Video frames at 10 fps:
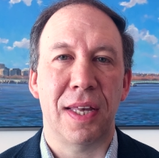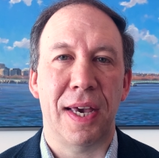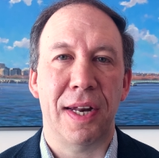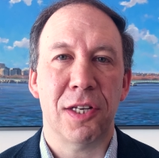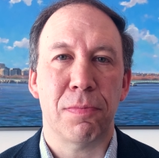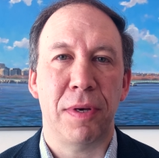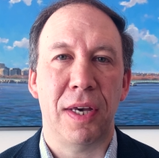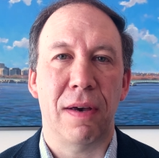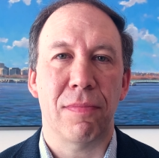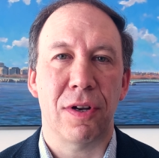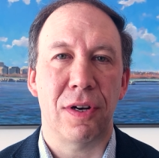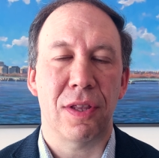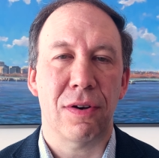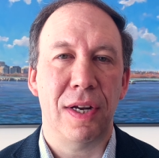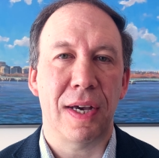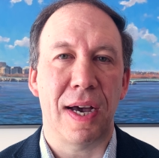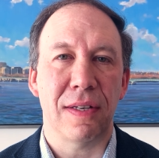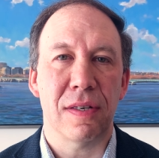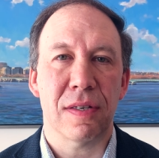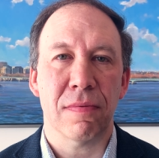the NSPM-33
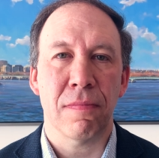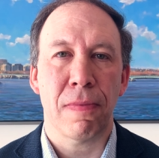guidance